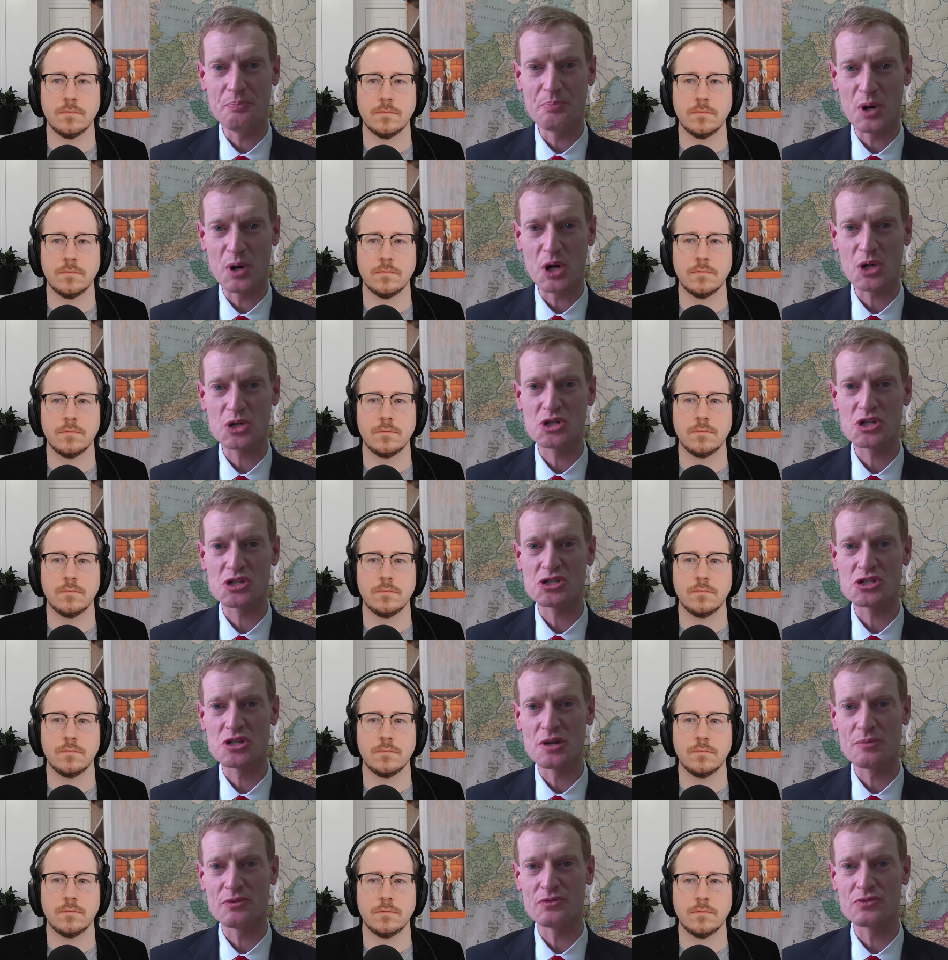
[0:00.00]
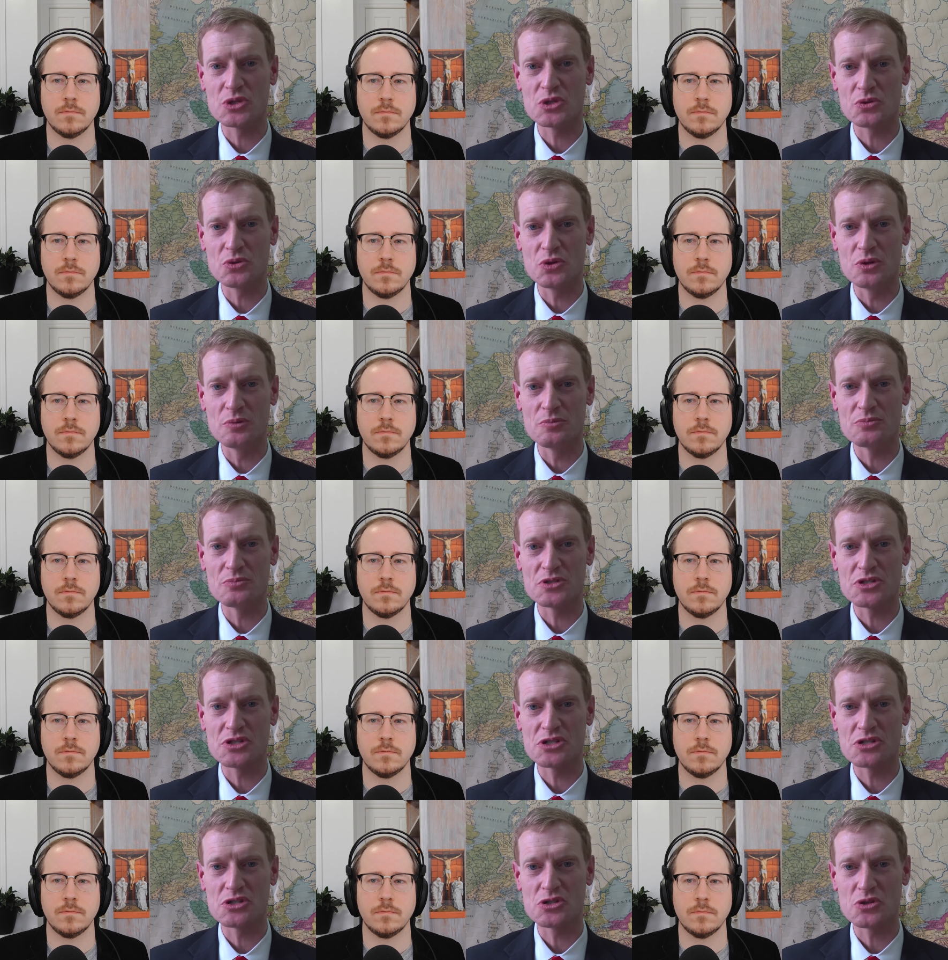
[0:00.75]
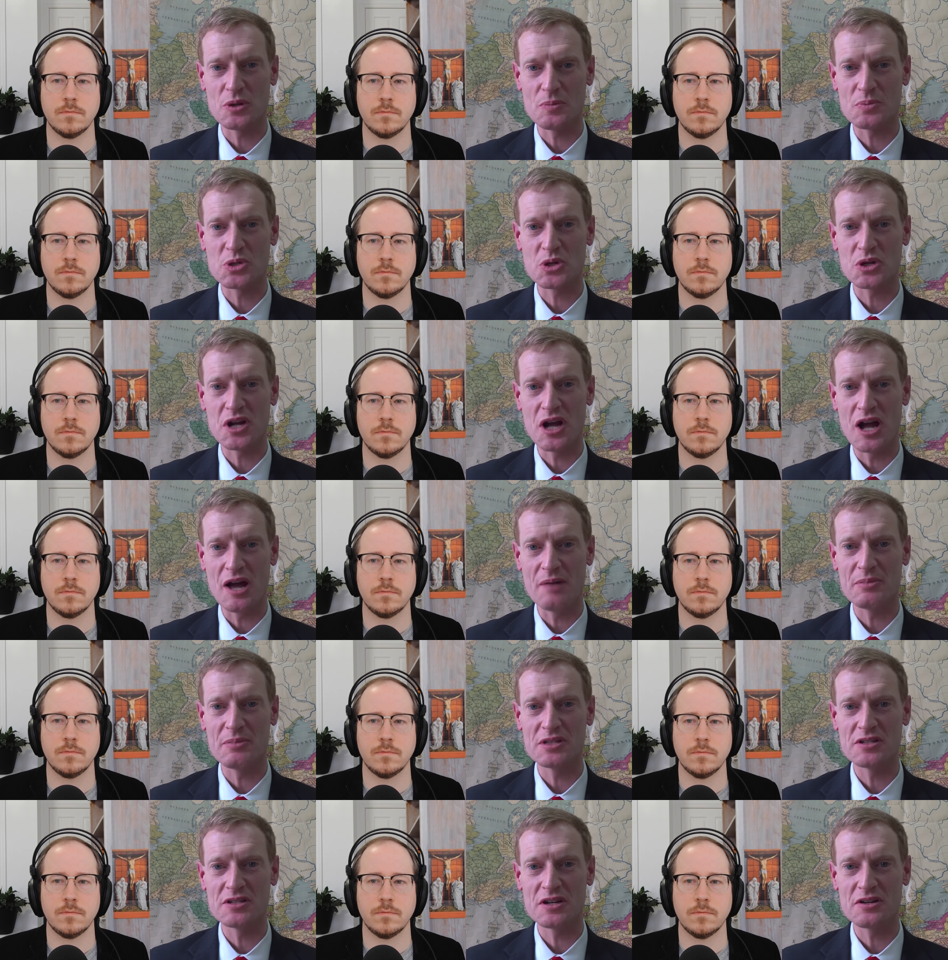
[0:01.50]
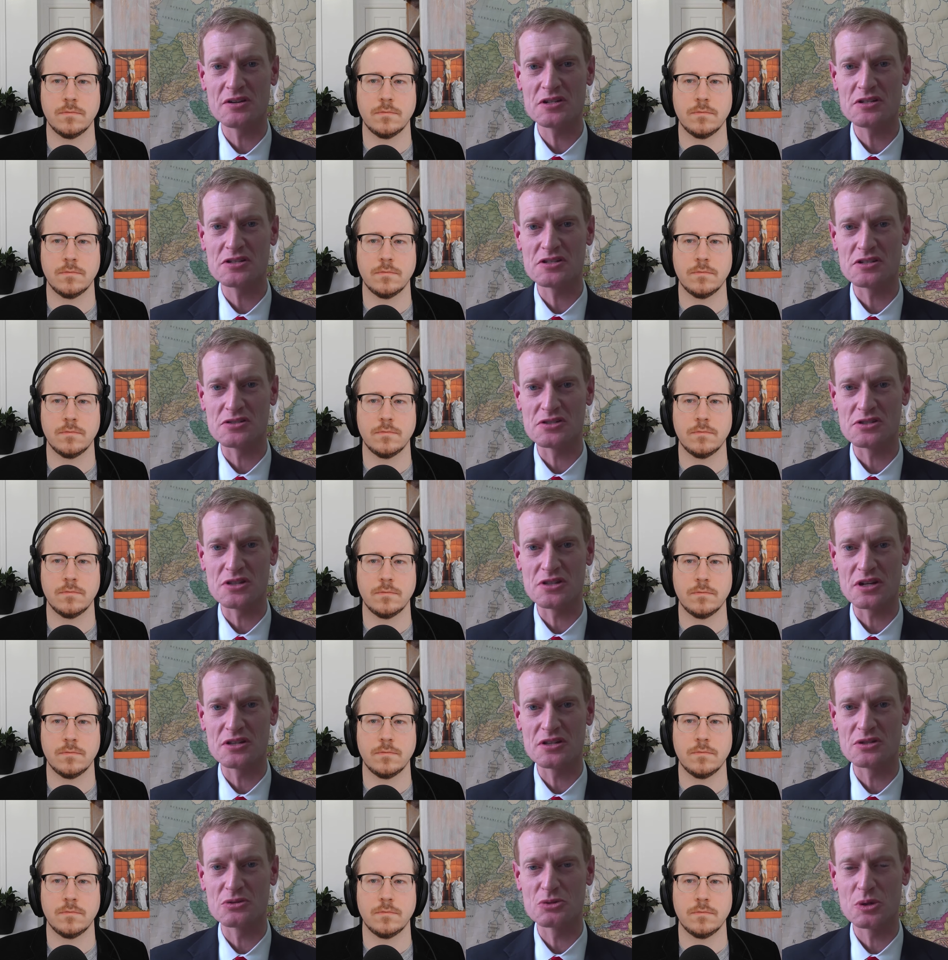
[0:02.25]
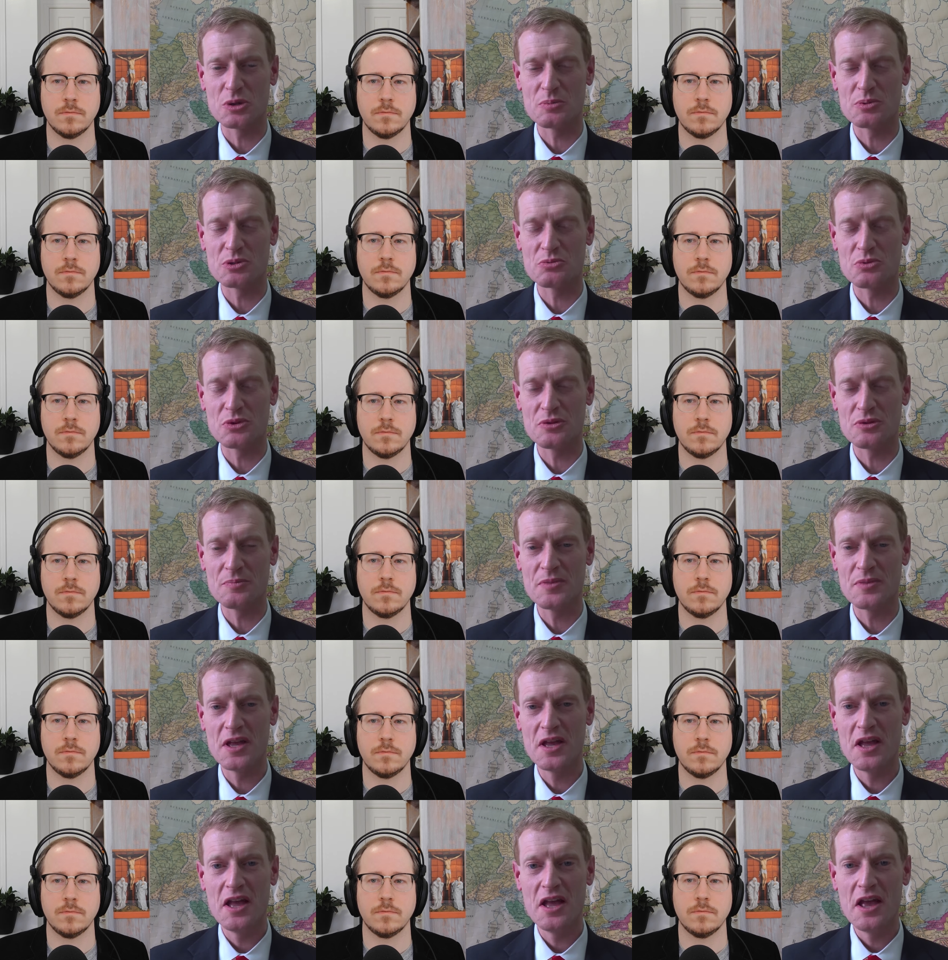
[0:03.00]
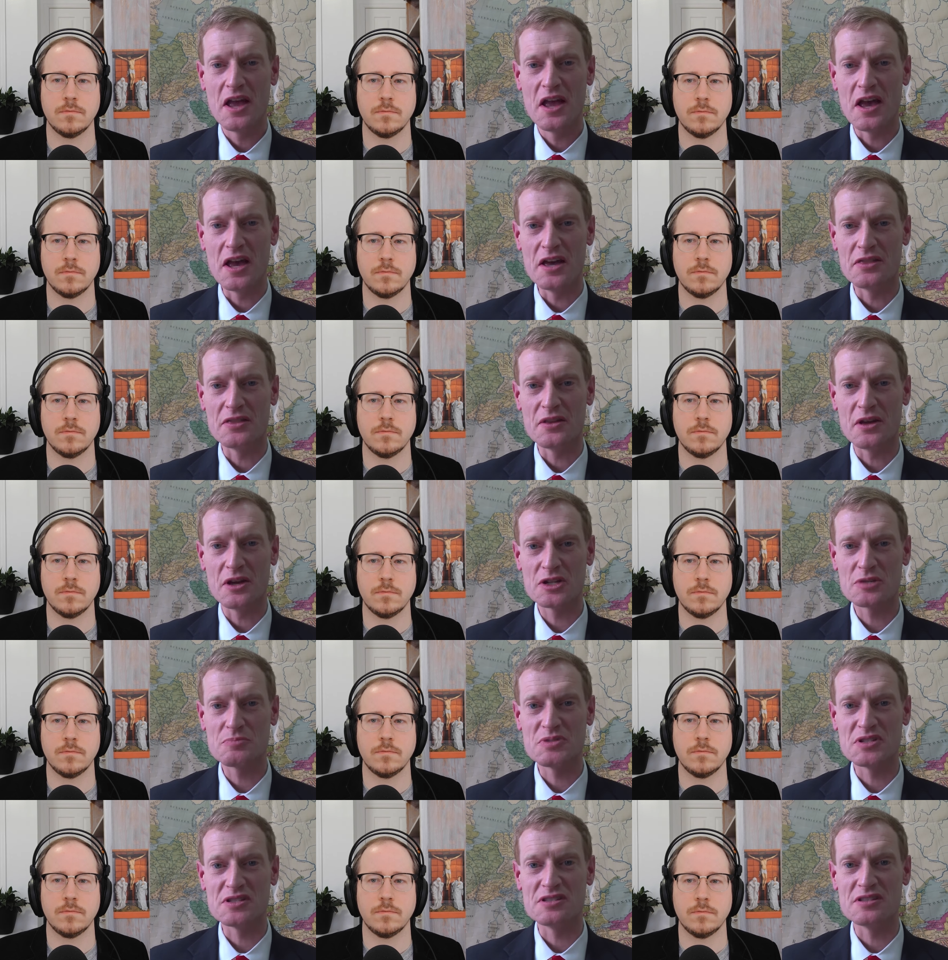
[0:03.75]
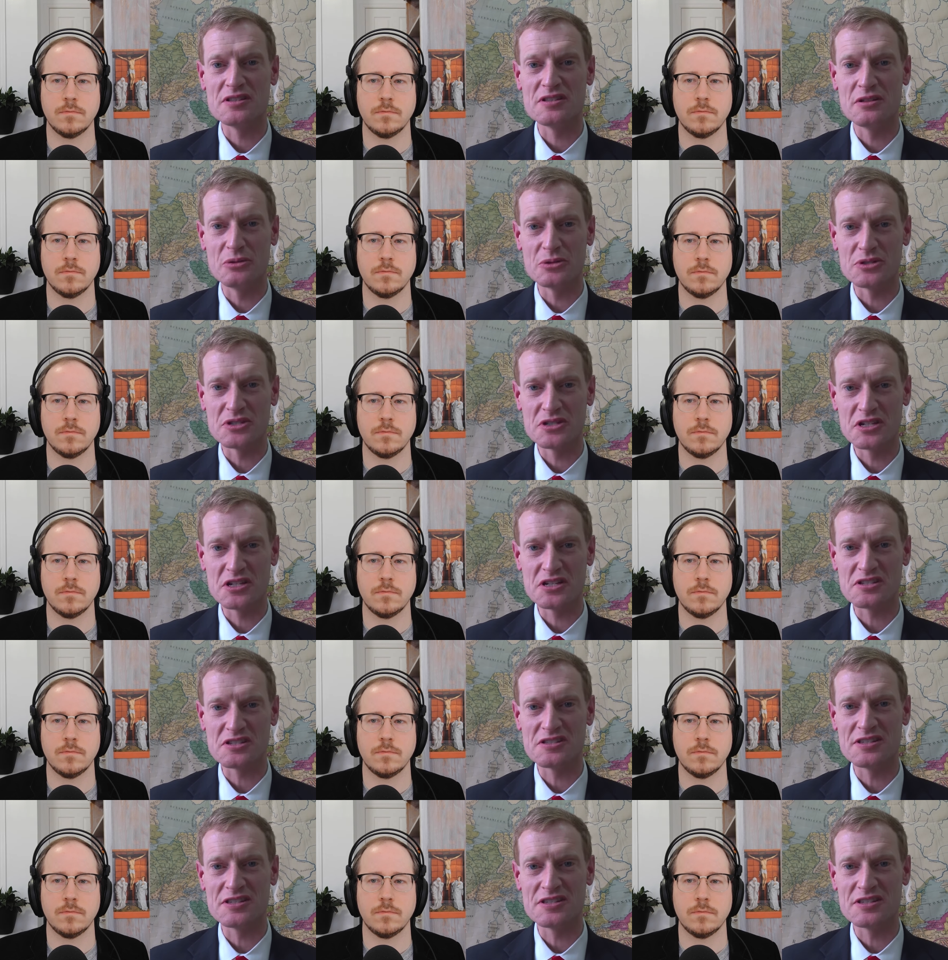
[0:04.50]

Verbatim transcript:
Speaker 1: purchase some of Jerome's scripture commentaries and study the scriptures with him. And the husband, Lucinius,